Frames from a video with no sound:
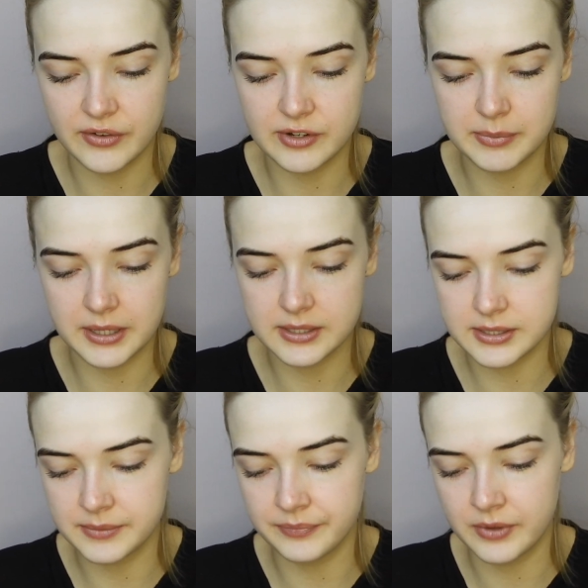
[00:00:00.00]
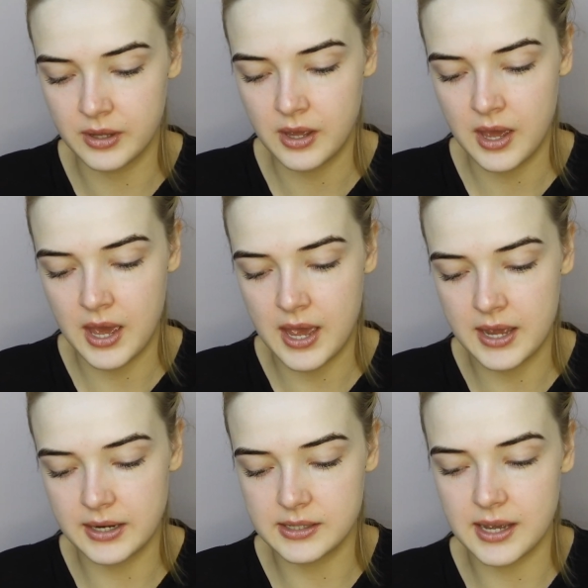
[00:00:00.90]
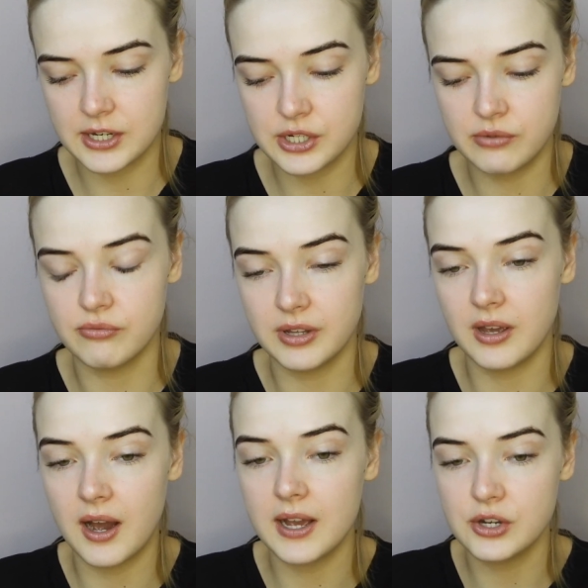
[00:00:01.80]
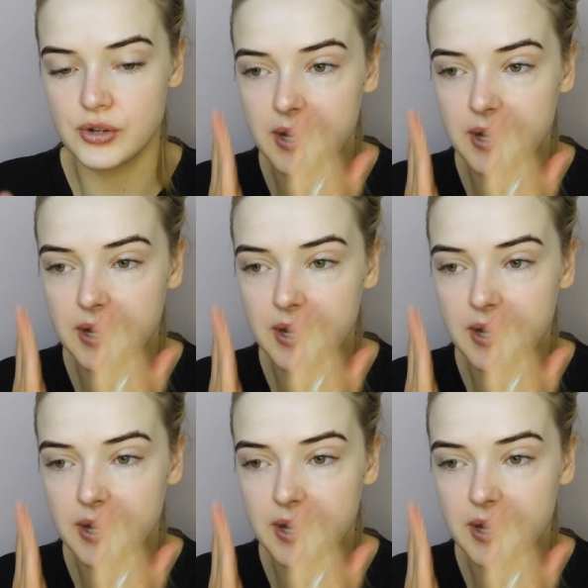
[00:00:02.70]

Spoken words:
It's 50 plus, and it's actually really